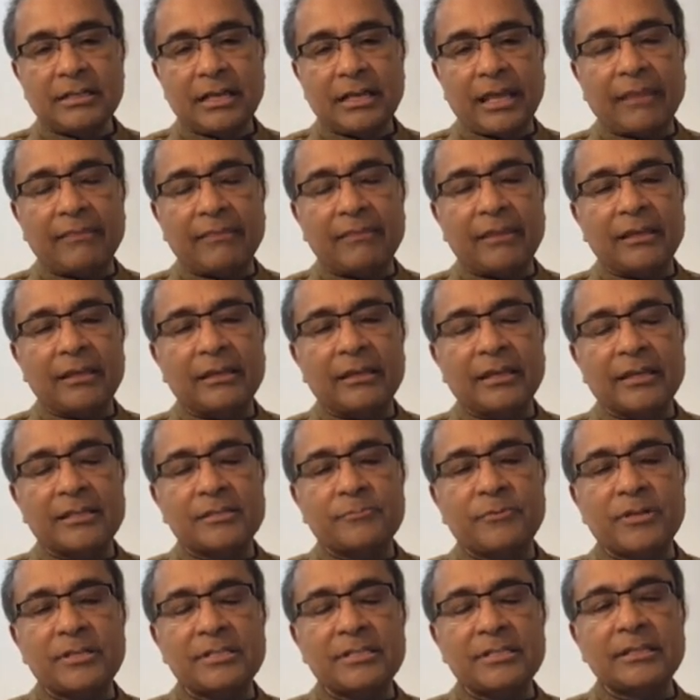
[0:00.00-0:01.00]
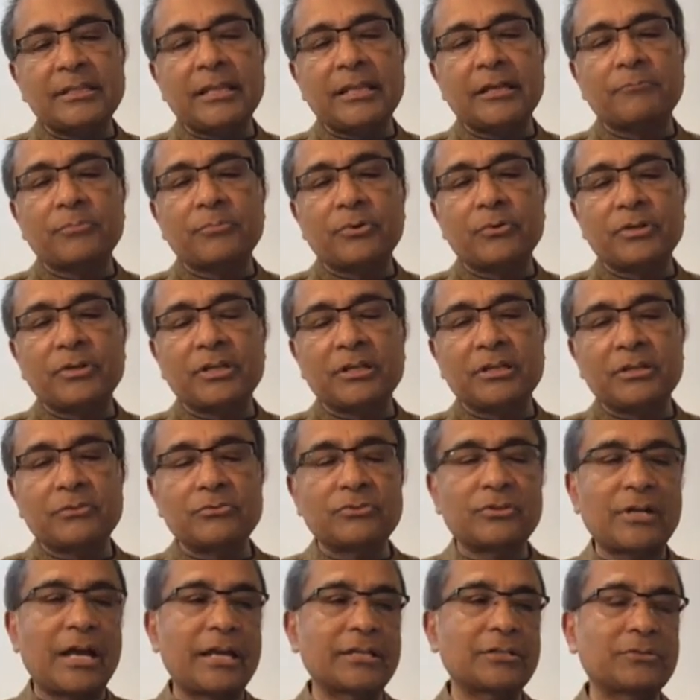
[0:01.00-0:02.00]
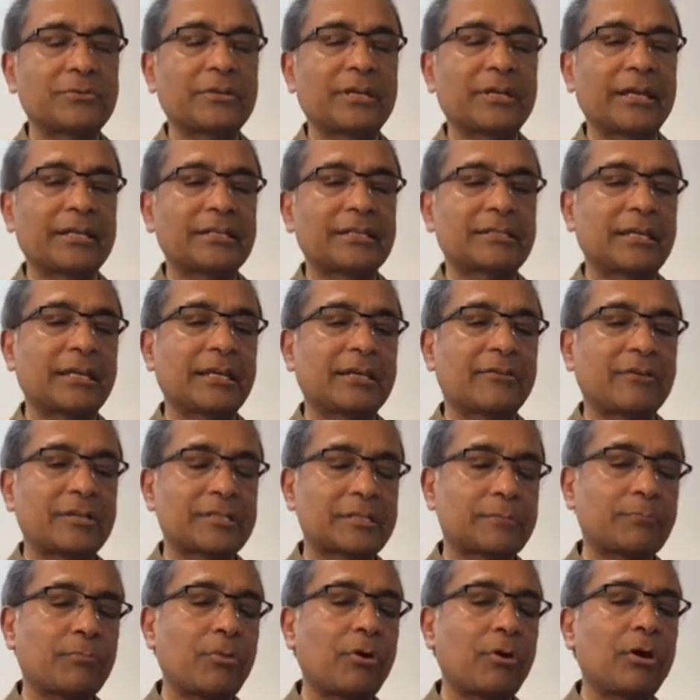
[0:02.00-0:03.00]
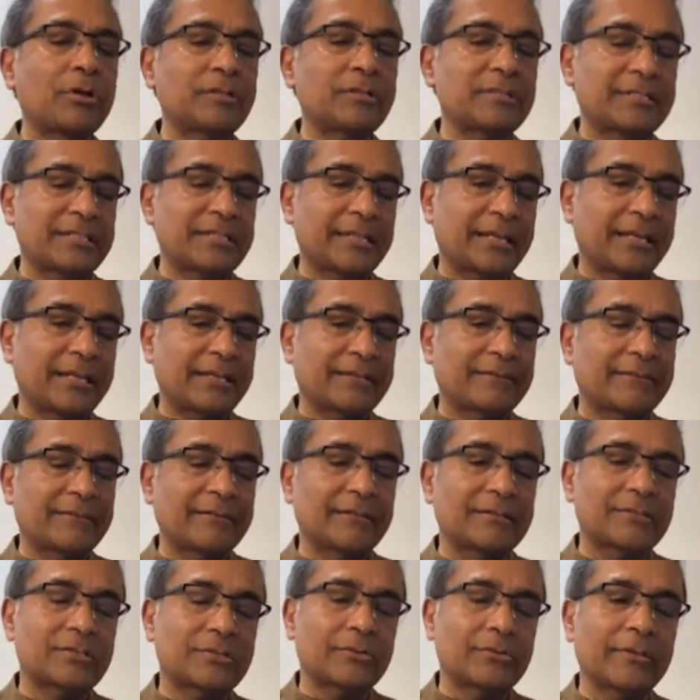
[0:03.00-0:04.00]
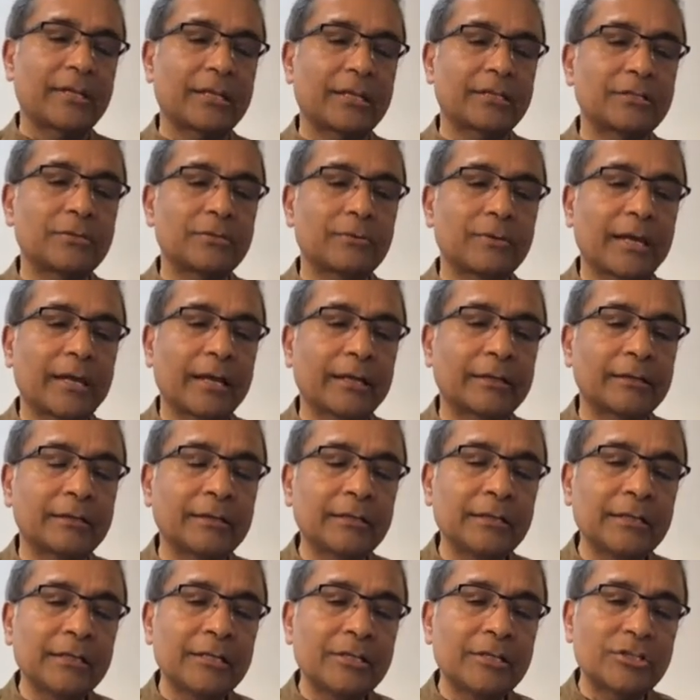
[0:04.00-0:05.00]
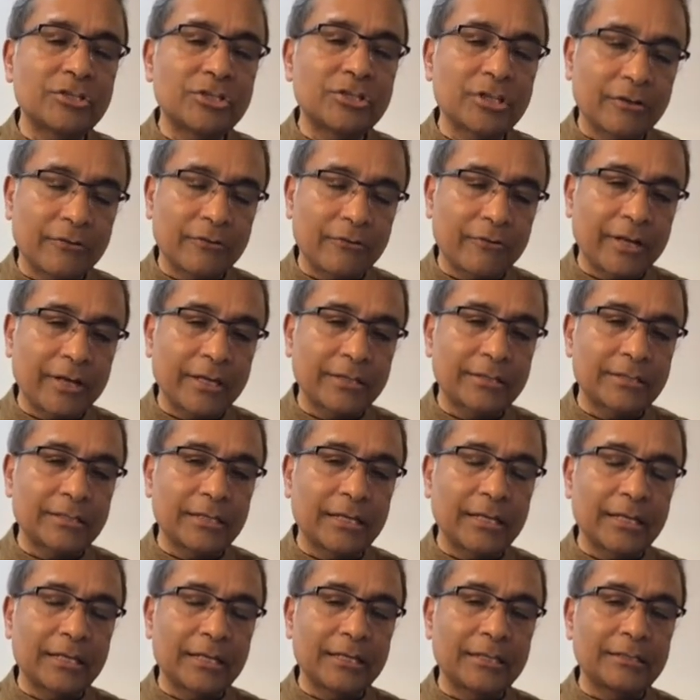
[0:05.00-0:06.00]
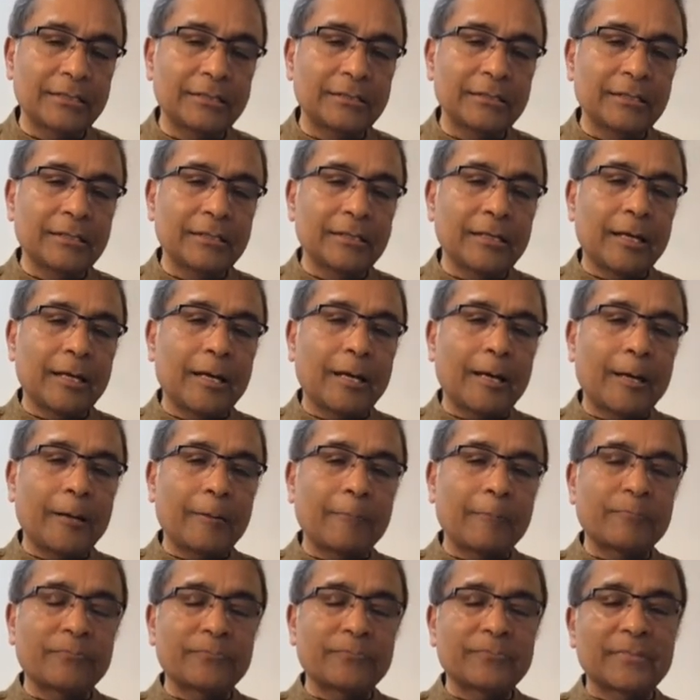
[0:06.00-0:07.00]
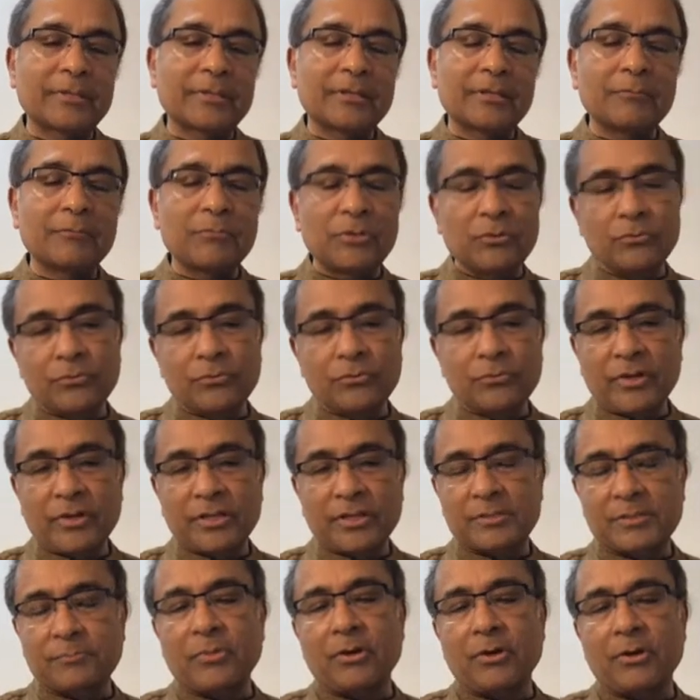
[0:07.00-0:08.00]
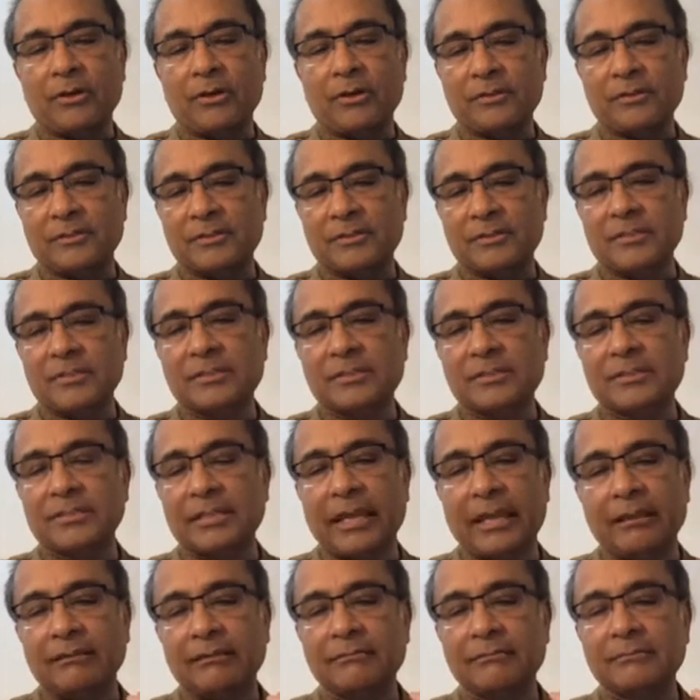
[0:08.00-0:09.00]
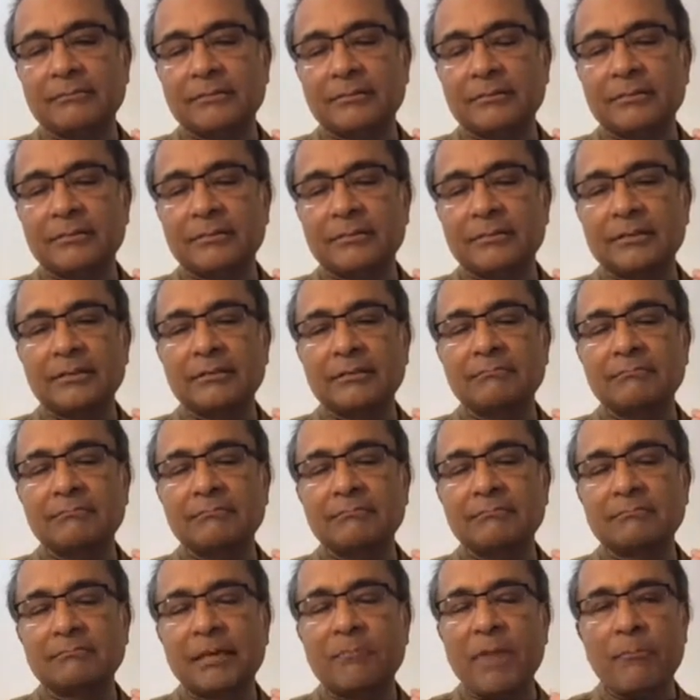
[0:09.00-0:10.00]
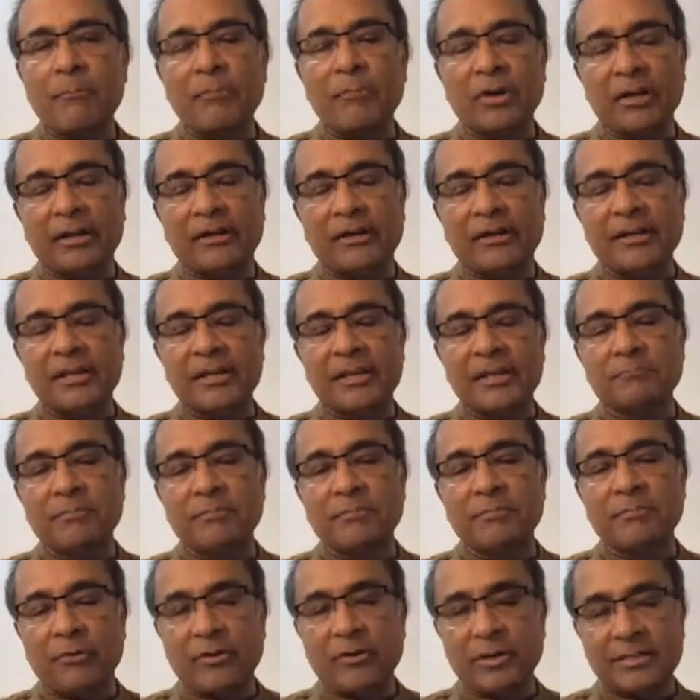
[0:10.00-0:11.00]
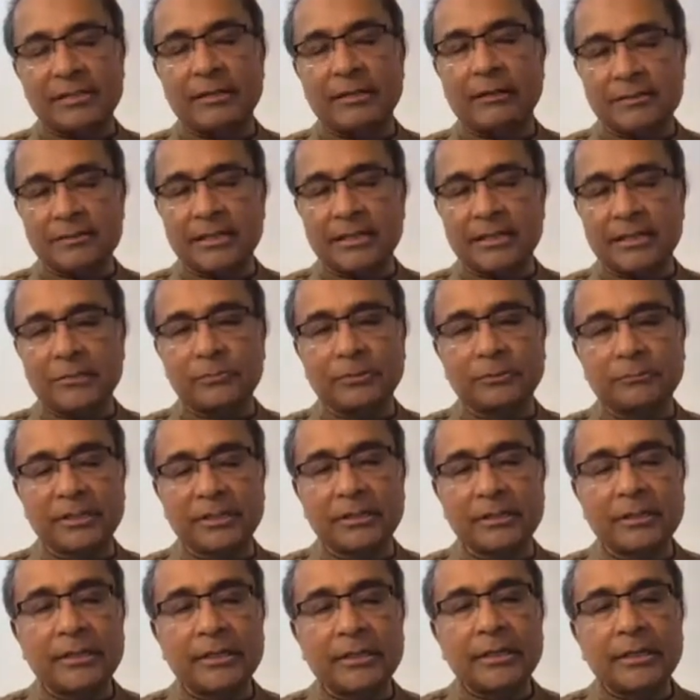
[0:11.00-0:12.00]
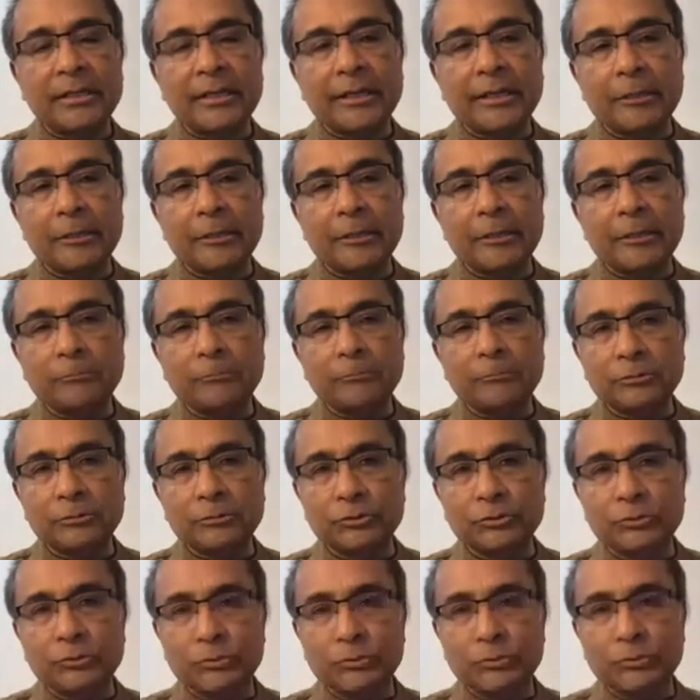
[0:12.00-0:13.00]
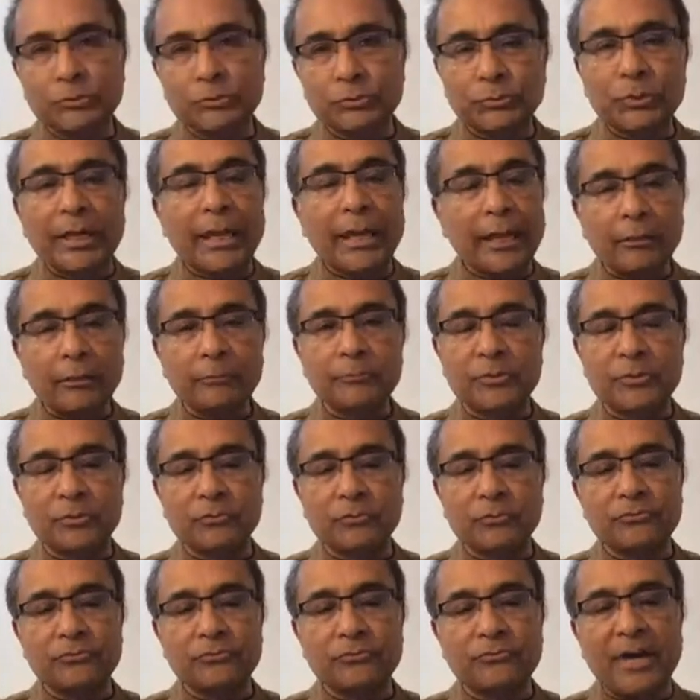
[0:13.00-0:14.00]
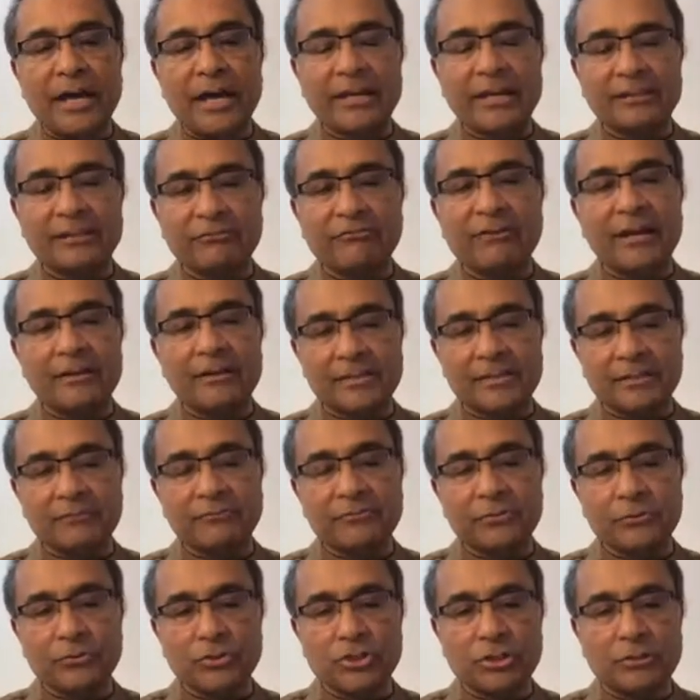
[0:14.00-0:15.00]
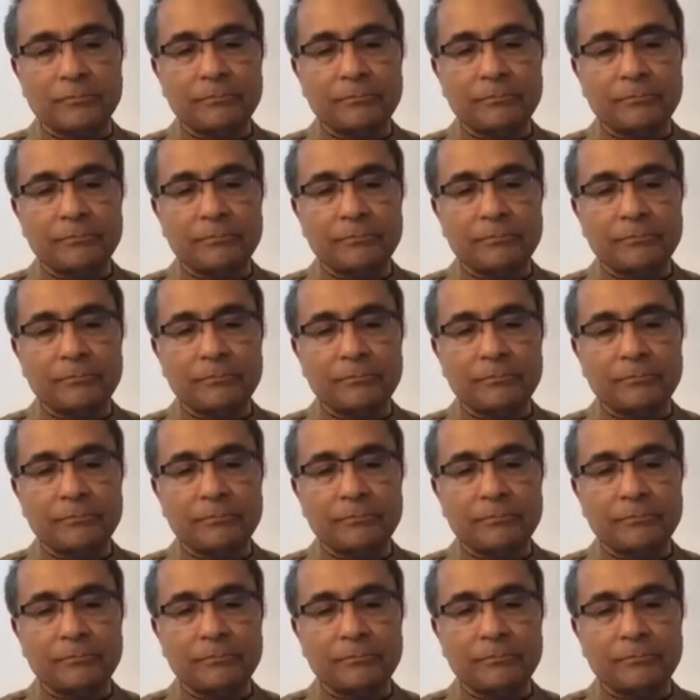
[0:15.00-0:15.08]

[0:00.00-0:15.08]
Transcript: And then expressing that protein, you try to get a response against it so that you can generate a immune response and in memory, create memory cells that will be able to help you fight the virus in future.